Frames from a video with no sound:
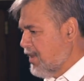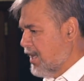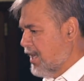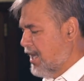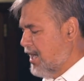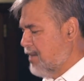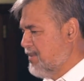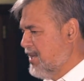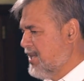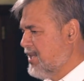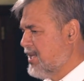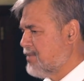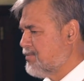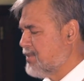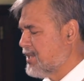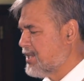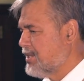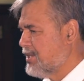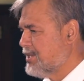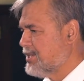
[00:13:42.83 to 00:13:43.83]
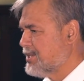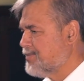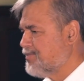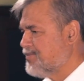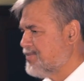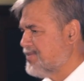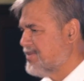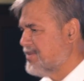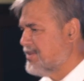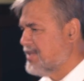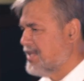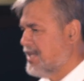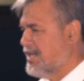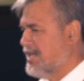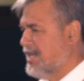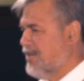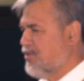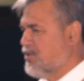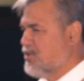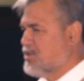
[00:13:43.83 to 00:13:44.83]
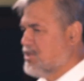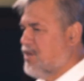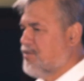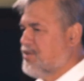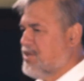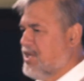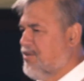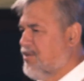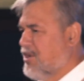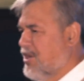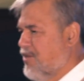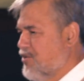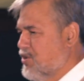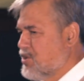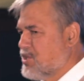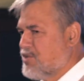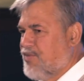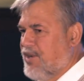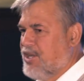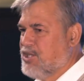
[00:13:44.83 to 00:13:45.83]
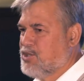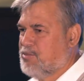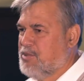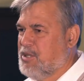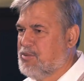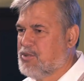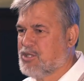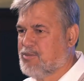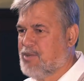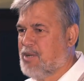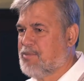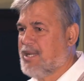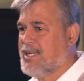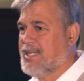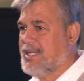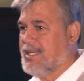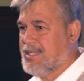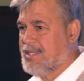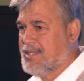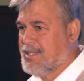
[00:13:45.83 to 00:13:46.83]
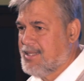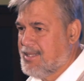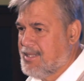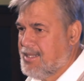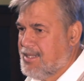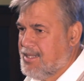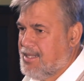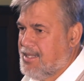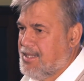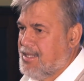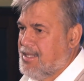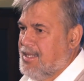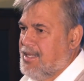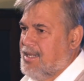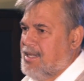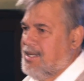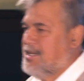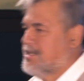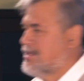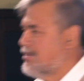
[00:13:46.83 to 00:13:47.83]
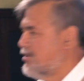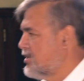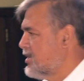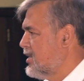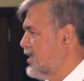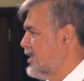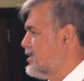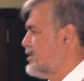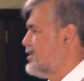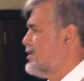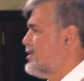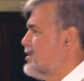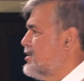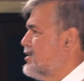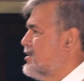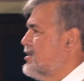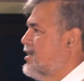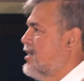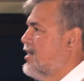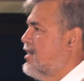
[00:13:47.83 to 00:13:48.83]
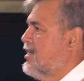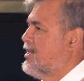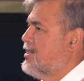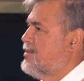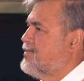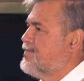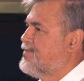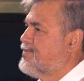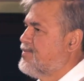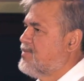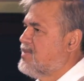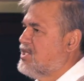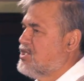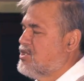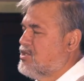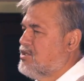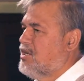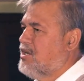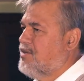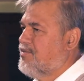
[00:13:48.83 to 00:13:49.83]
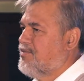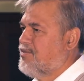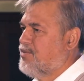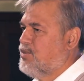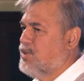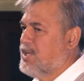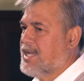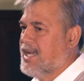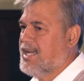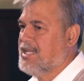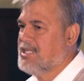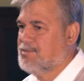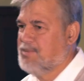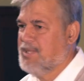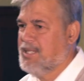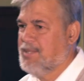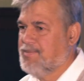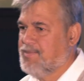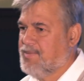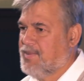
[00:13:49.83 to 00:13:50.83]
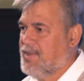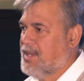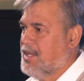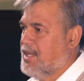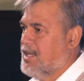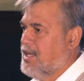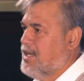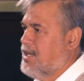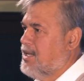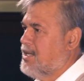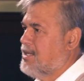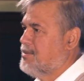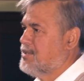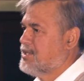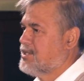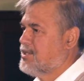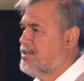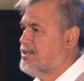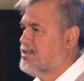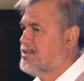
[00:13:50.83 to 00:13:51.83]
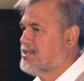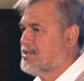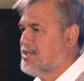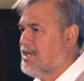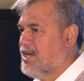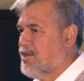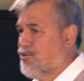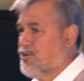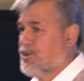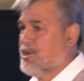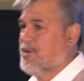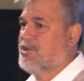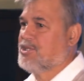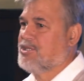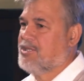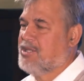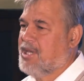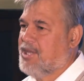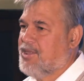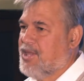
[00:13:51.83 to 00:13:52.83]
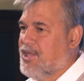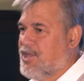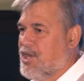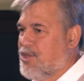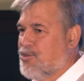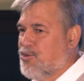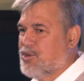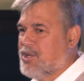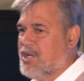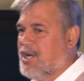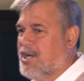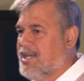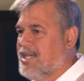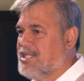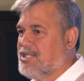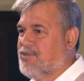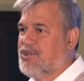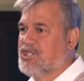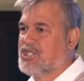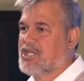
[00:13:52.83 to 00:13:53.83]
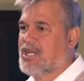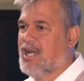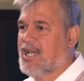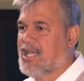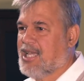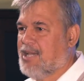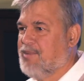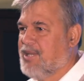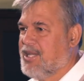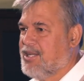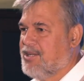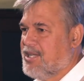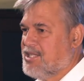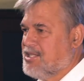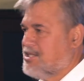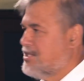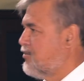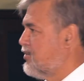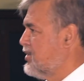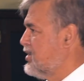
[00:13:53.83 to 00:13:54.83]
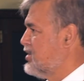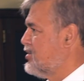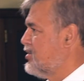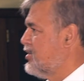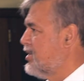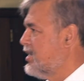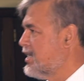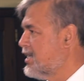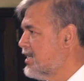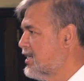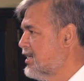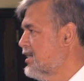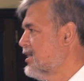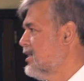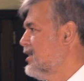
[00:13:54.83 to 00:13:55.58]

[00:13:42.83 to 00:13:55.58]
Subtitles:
And I mean that because everyone was friends with me because of my money. I thought that the staff were against me because I thought they thought, oh, he has a rich guy coming in, doesn't know what he's doing.